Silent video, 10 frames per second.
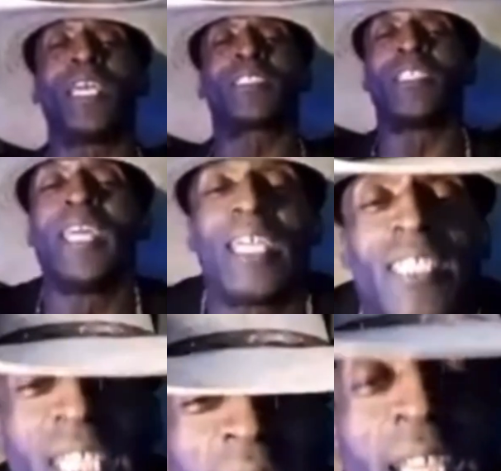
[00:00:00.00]
get the
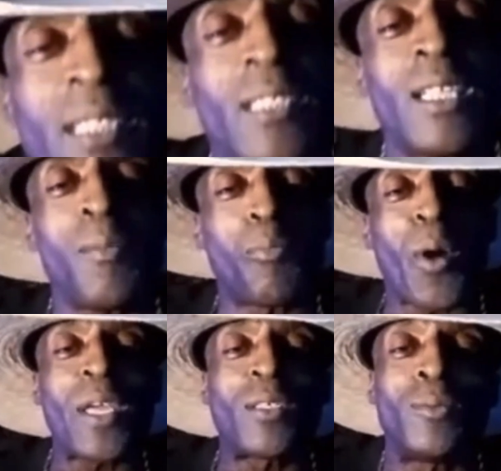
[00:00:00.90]
niggas in and
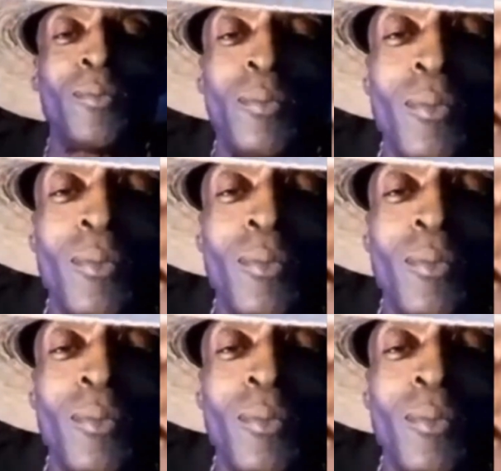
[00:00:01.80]
break them.